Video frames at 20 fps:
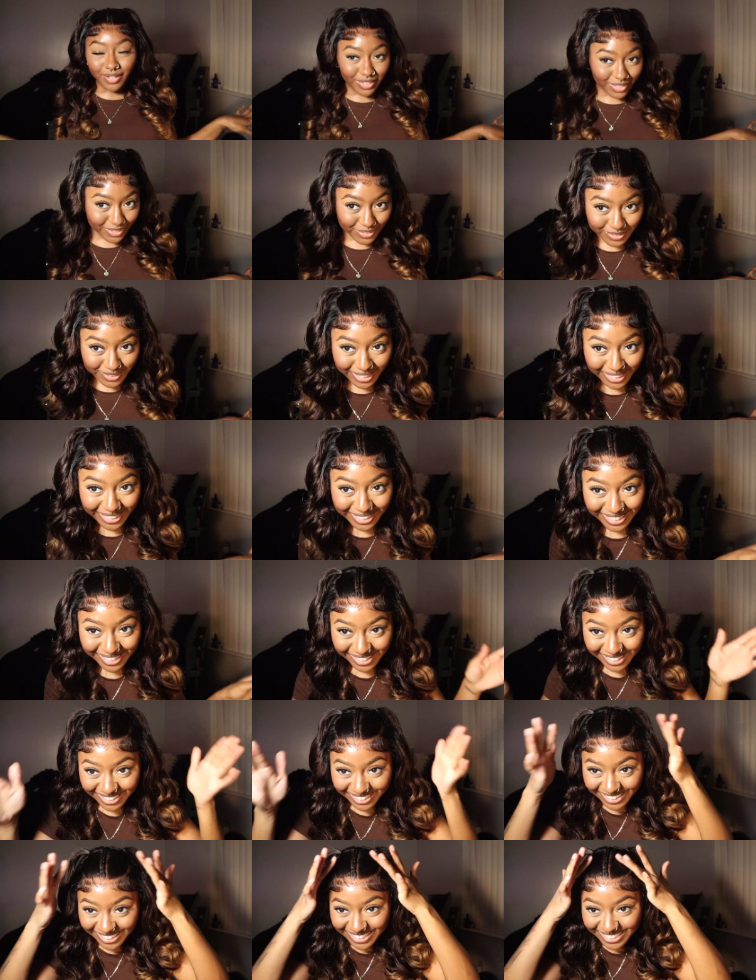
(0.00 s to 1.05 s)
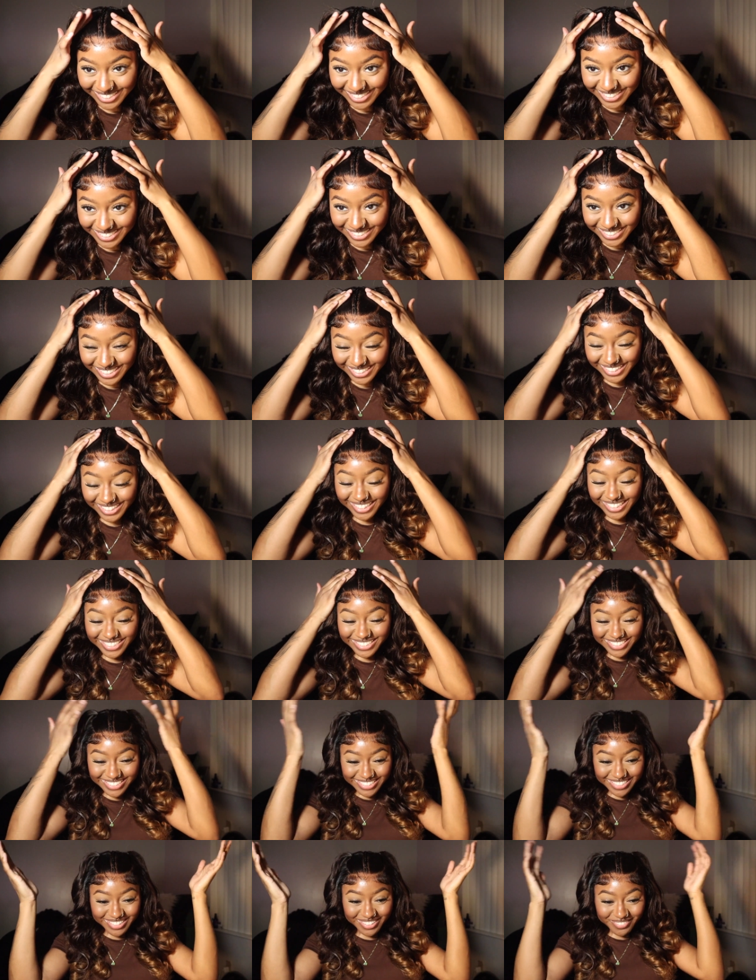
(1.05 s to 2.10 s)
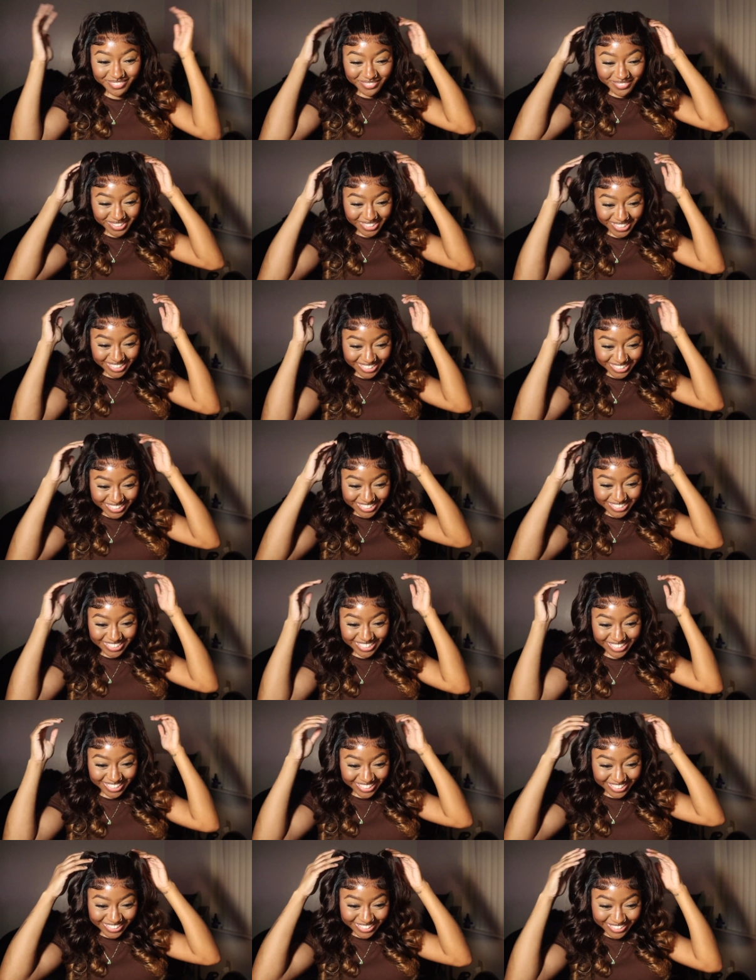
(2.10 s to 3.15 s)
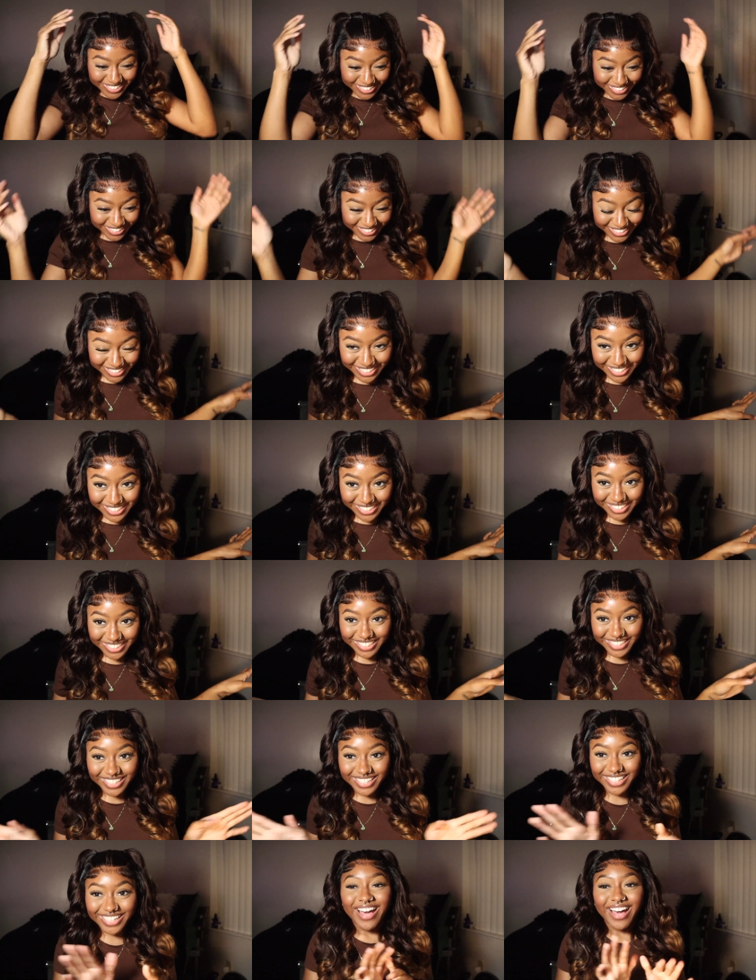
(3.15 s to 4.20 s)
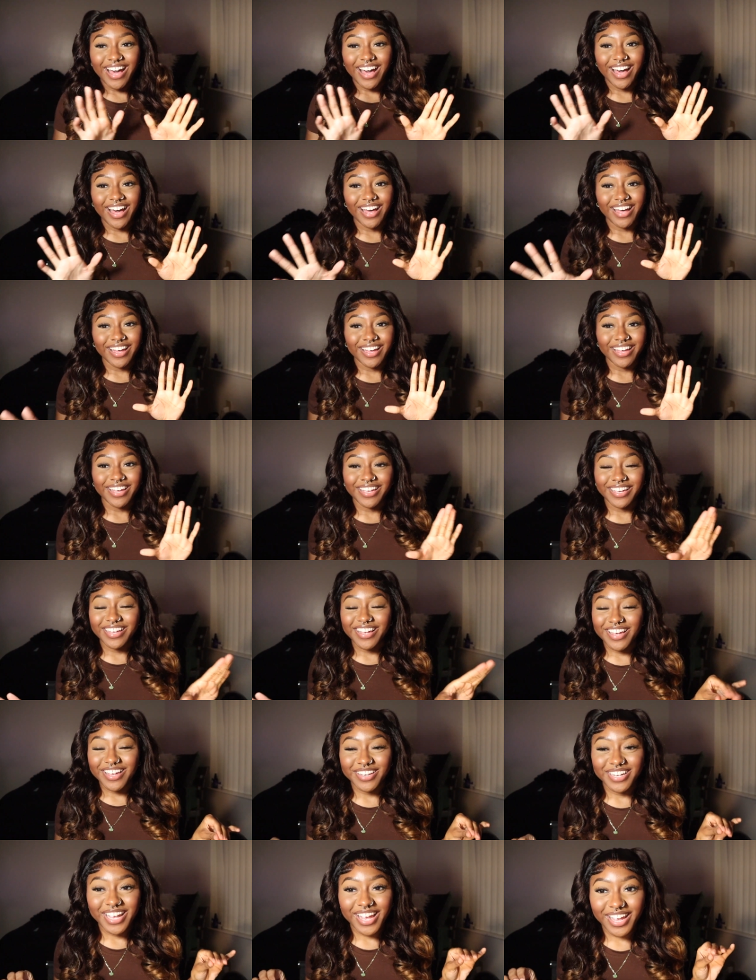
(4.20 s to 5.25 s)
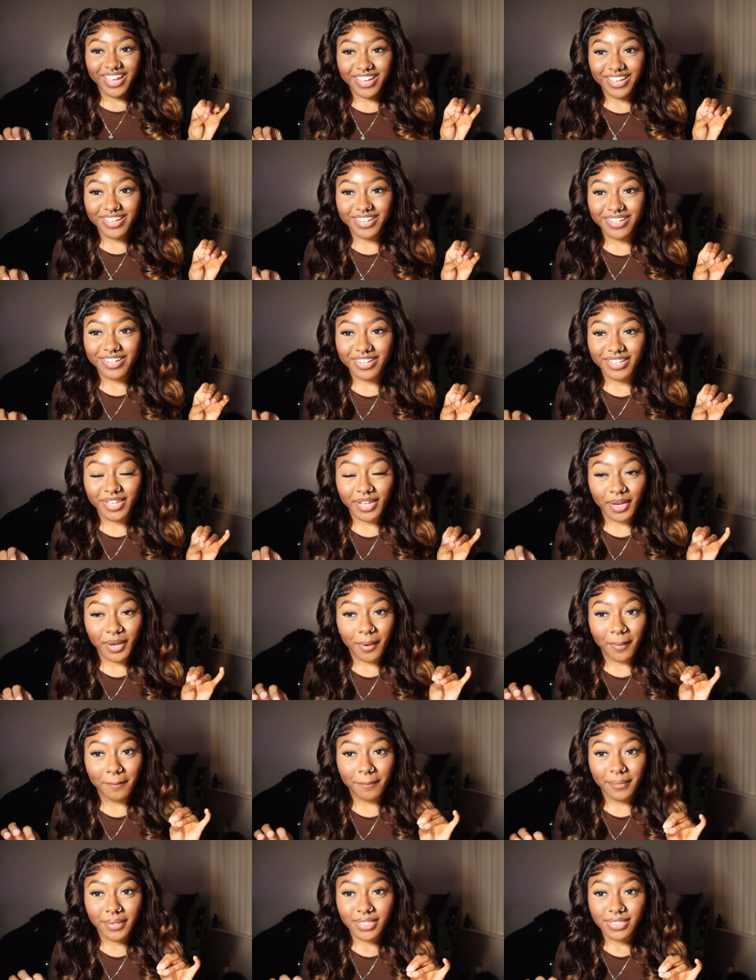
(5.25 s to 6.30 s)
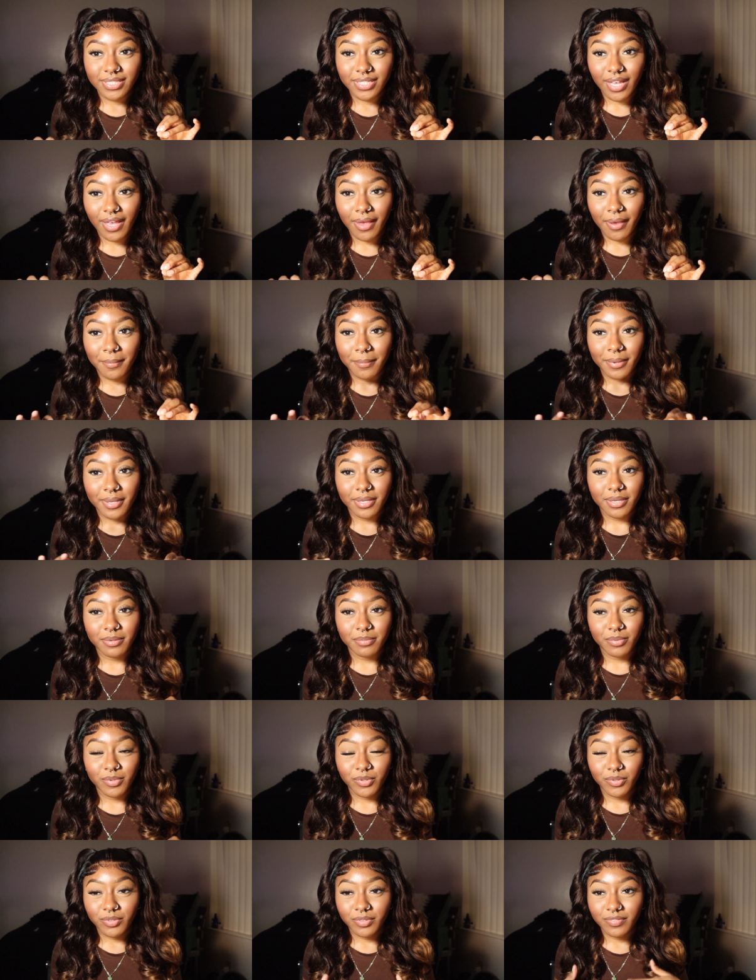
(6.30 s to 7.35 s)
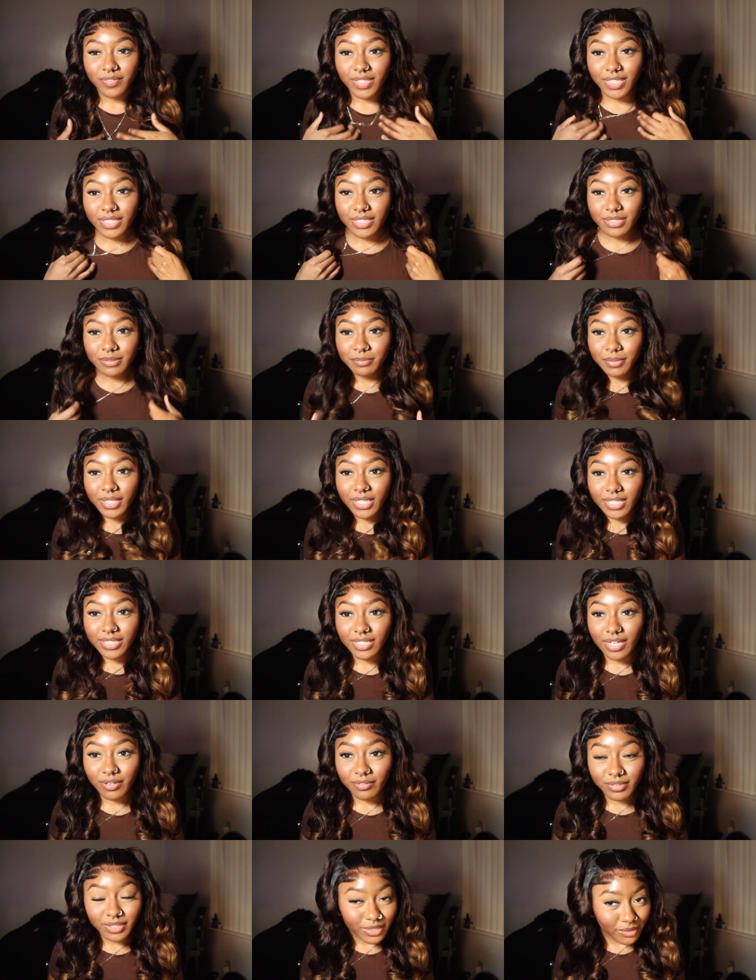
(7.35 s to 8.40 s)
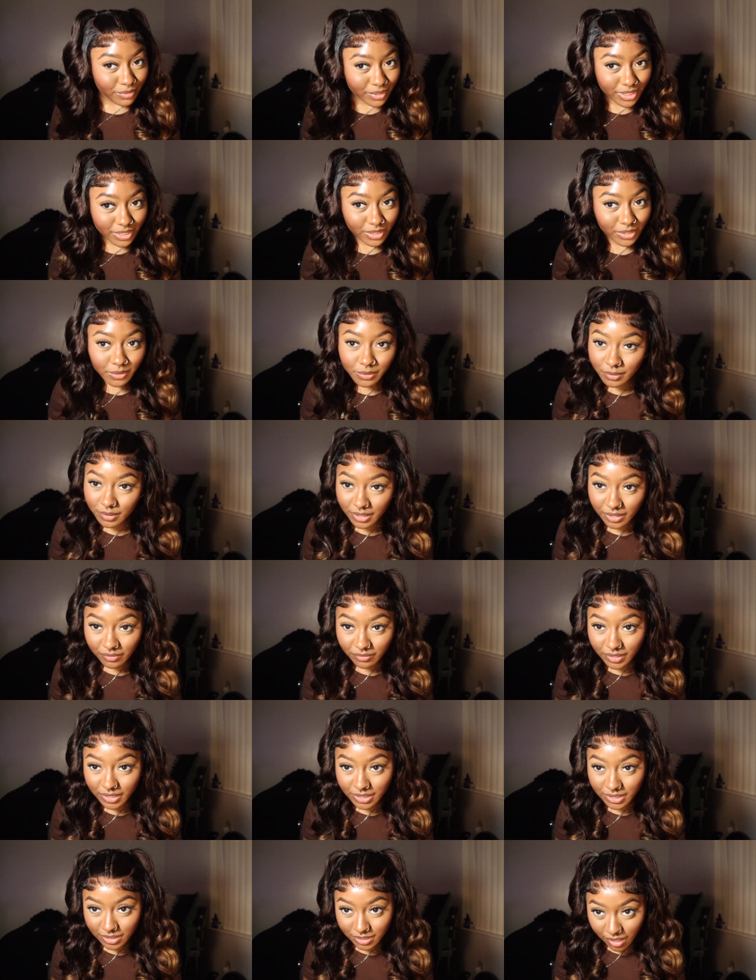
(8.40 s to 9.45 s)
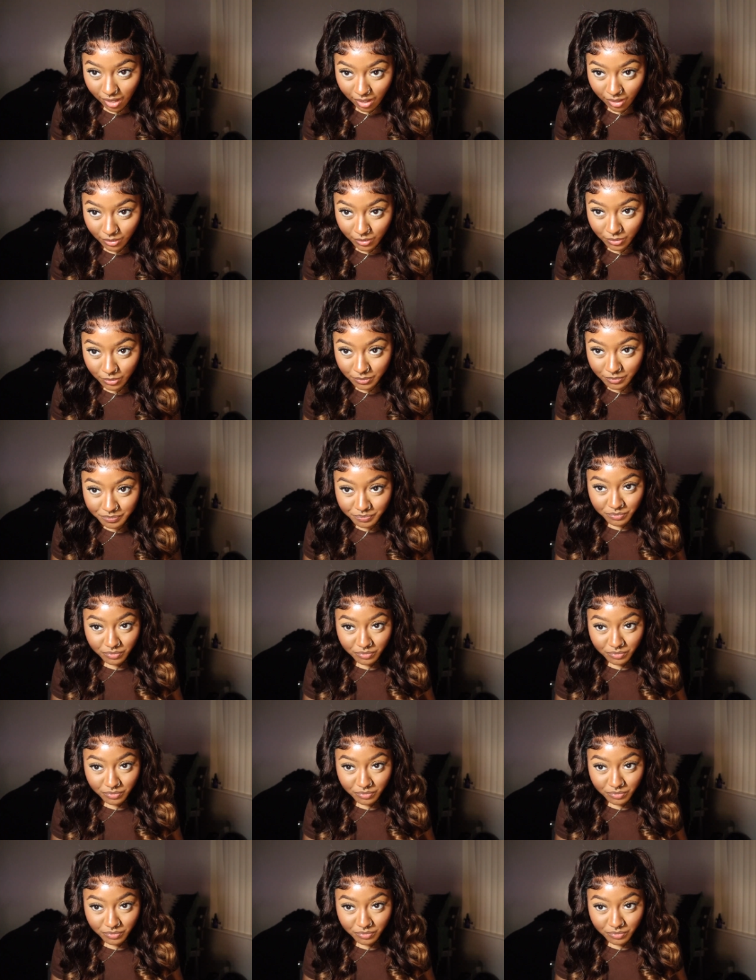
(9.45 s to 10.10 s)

Okay guys, this is the finished look. I kind of had like a mishap in the middle of this because I really wanted to do a different style.